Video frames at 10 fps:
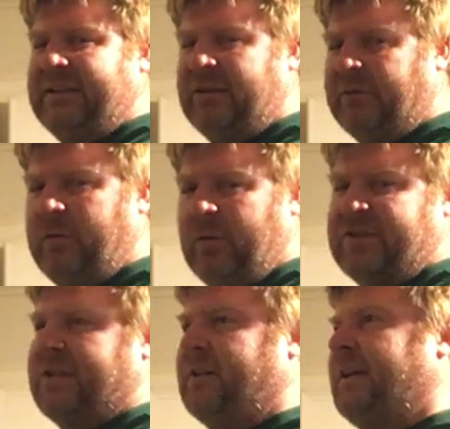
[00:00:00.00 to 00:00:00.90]

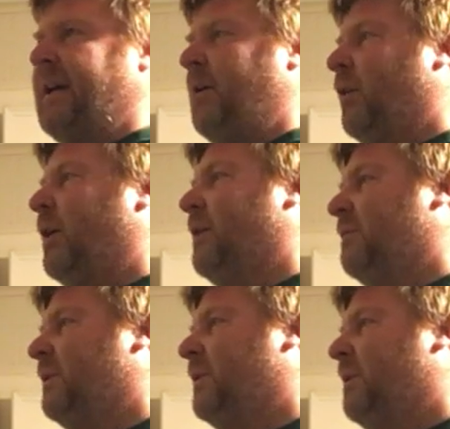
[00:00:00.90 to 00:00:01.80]
Unfortunately, I work
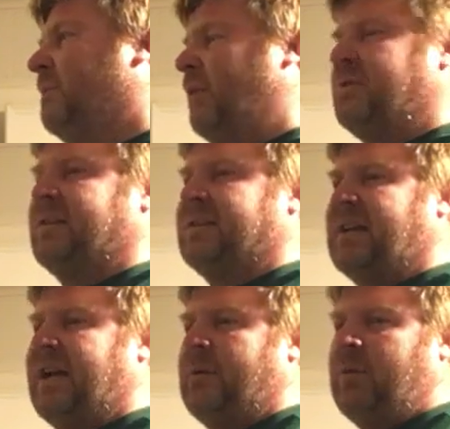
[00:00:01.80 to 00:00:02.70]
most of the
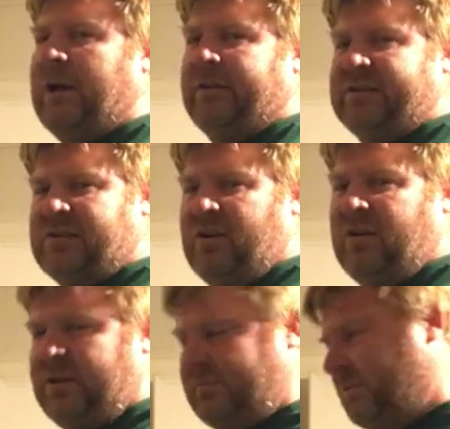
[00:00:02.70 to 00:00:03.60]
time while it's on,